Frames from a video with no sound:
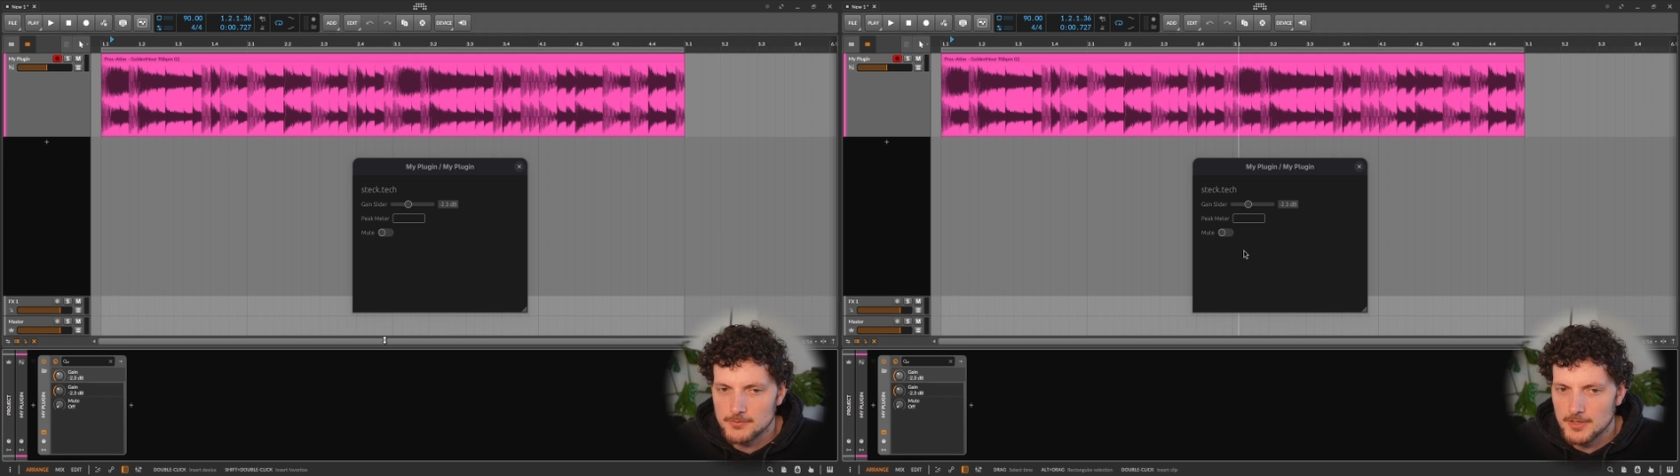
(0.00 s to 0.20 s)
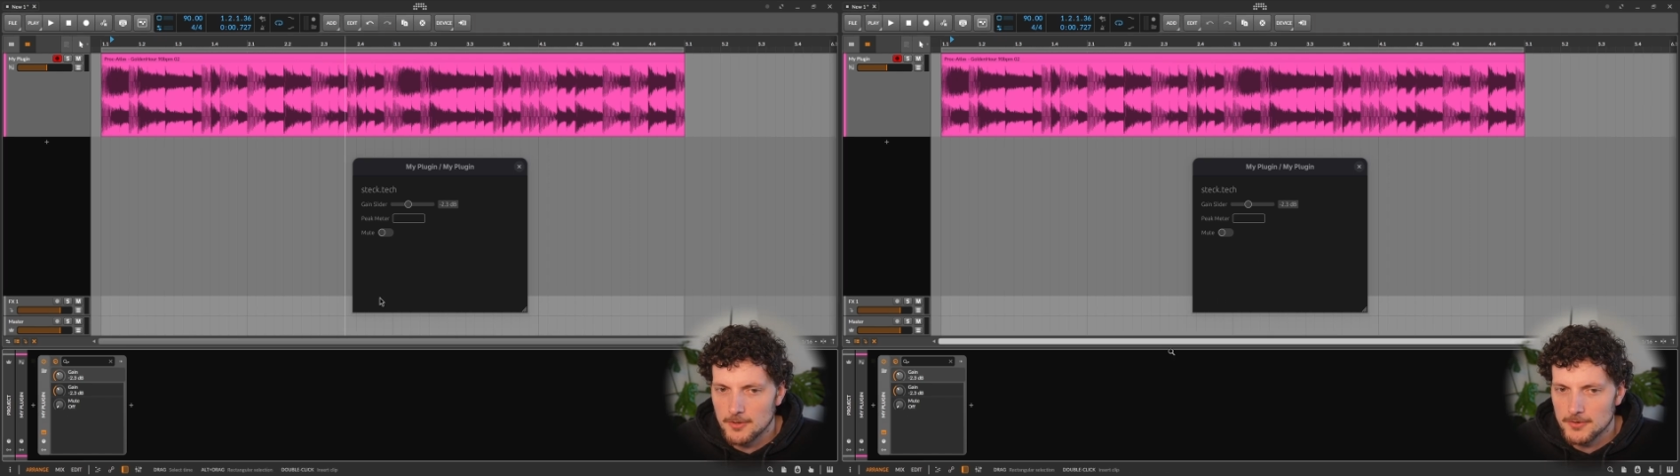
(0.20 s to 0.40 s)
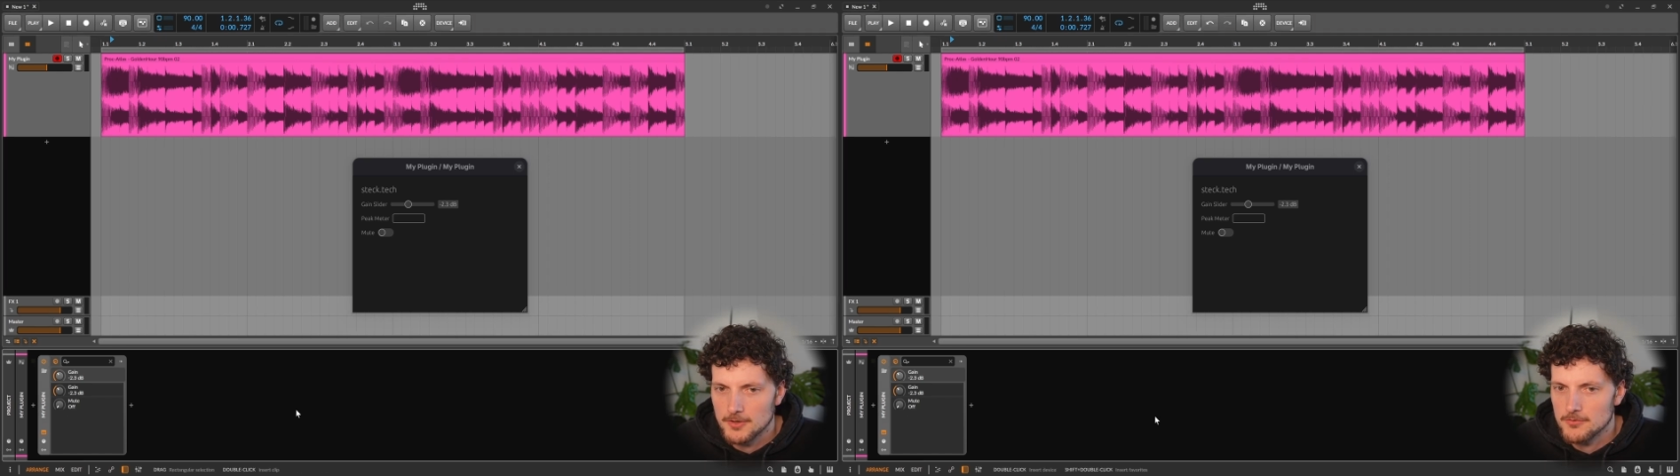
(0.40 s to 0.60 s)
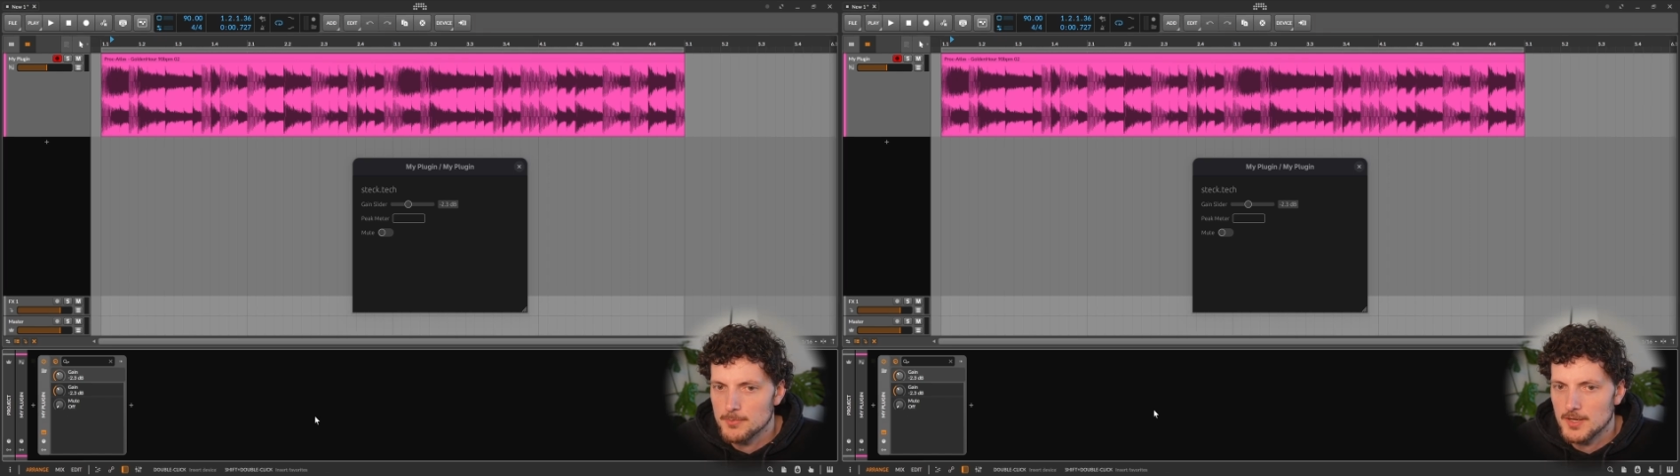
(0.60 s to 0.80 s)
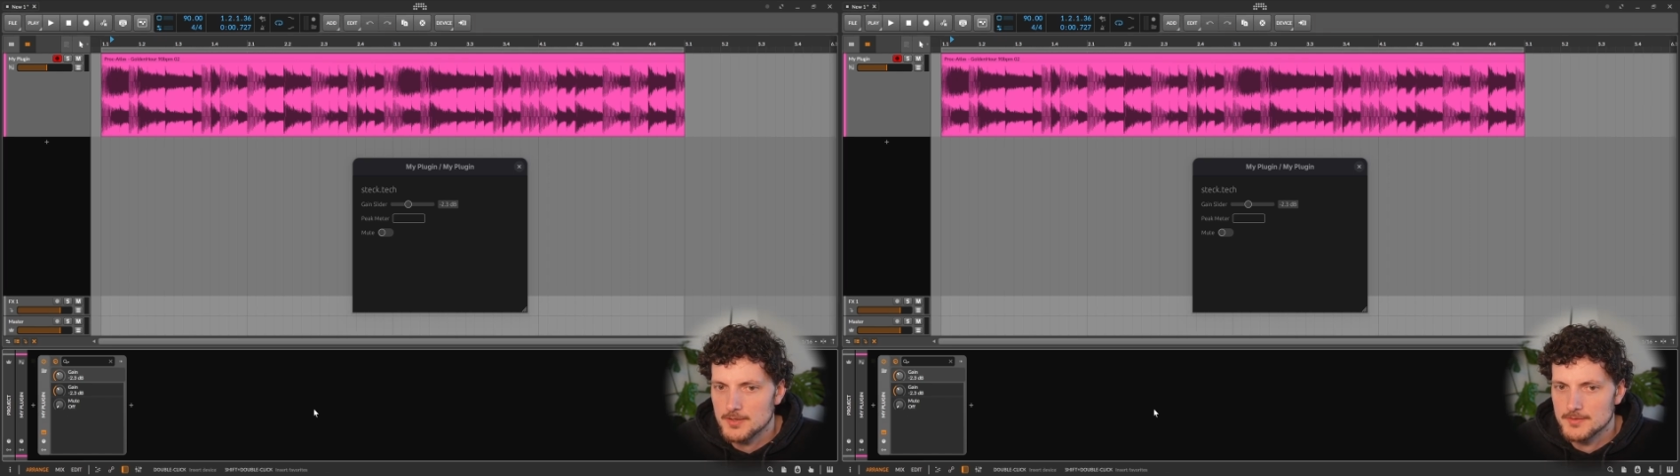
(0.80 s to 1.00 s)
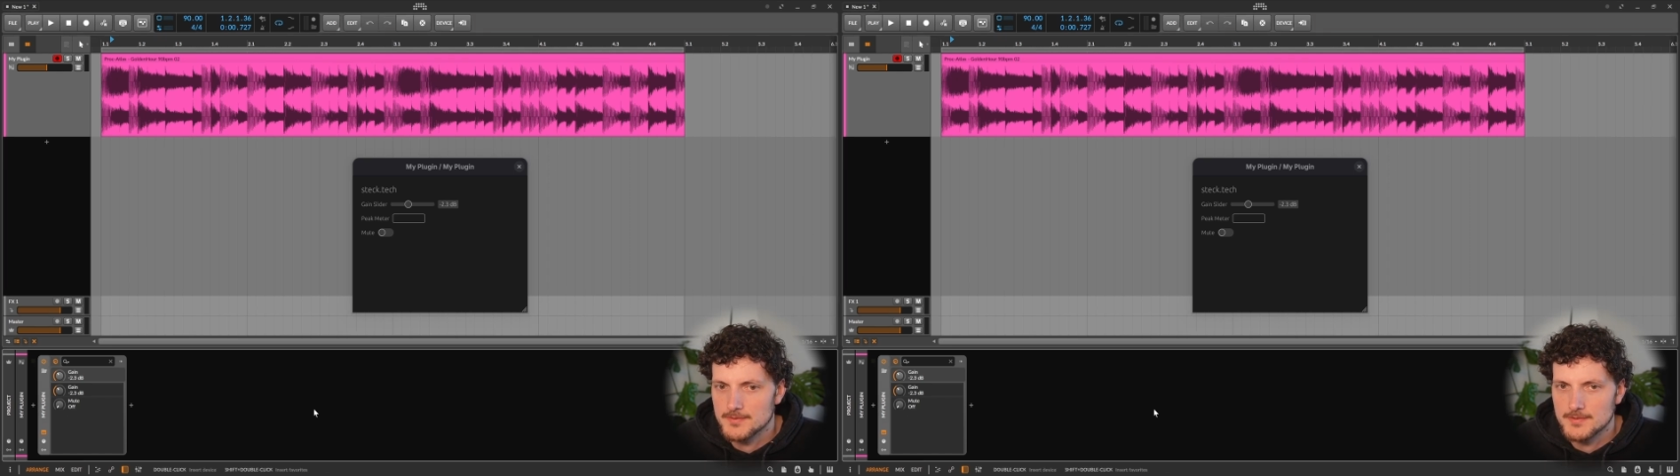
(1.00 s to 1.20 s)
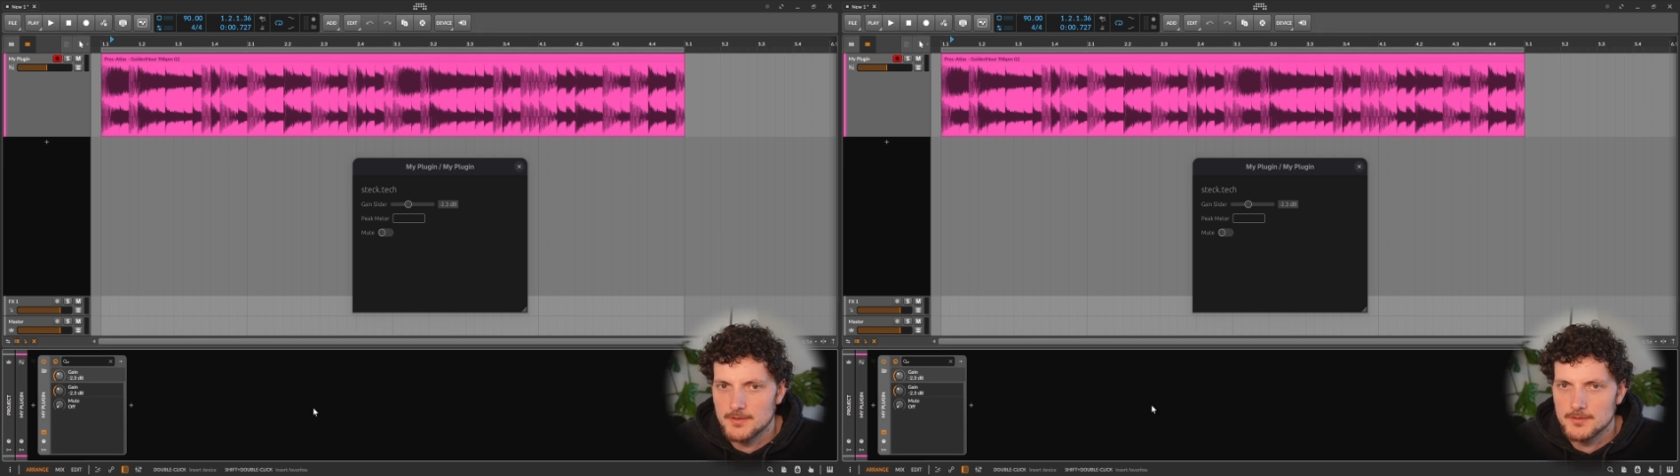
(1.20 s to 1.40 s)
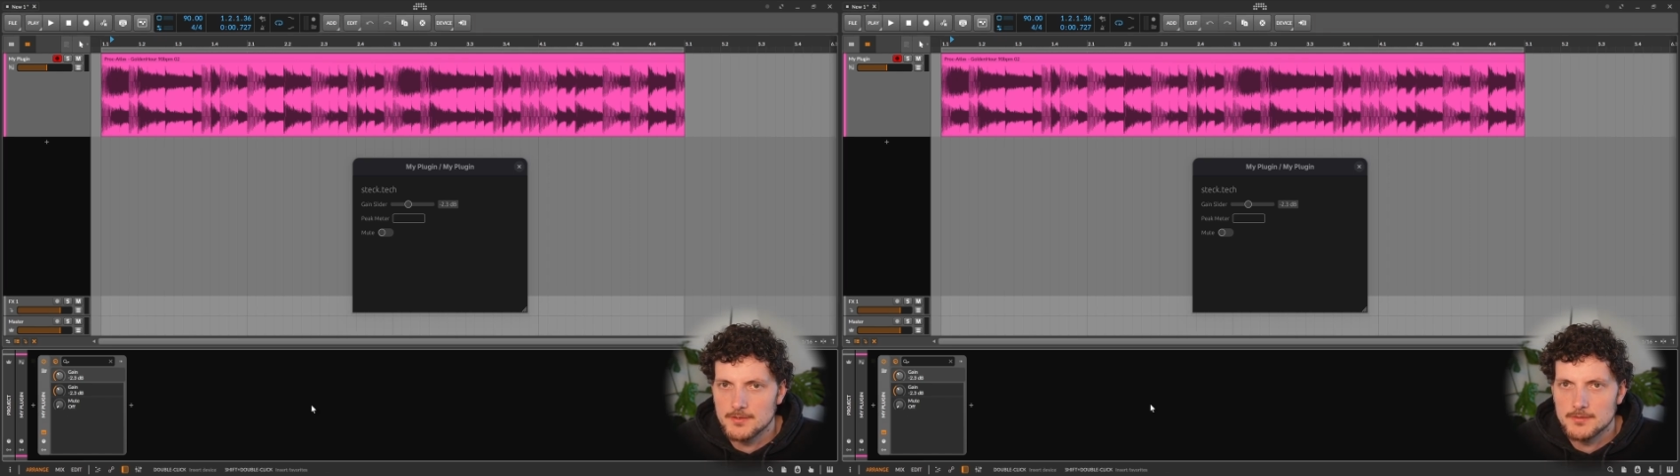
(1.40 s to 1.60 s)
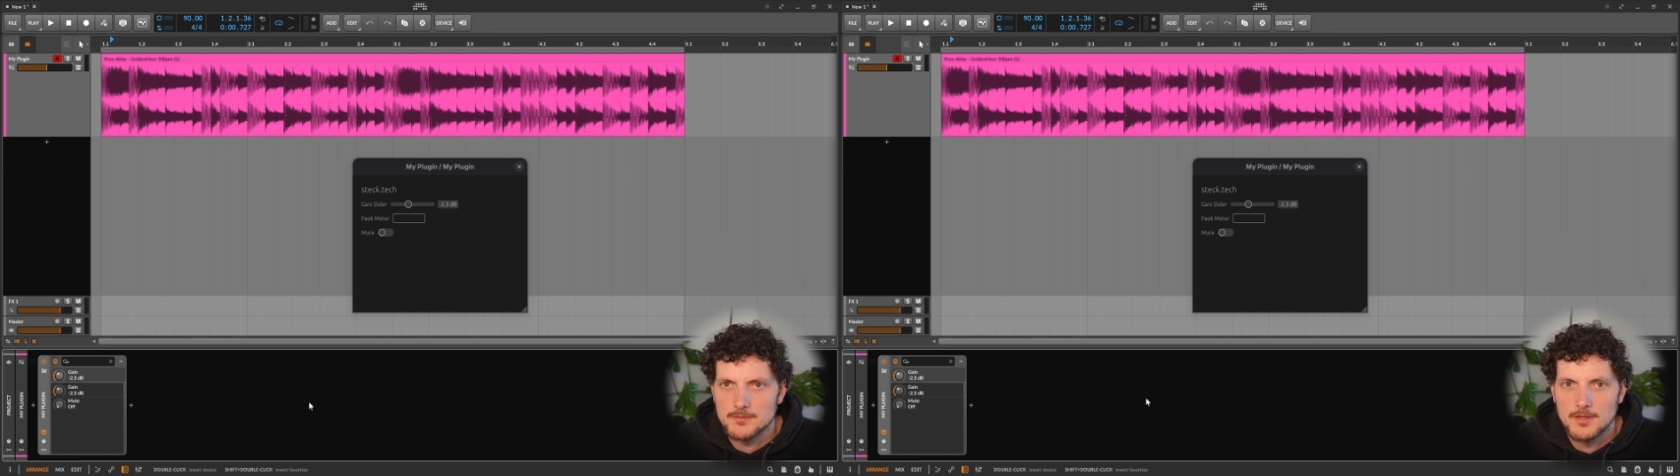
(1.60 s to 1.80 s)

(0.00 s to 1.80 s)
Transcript: reloading of plugins, yeah, and the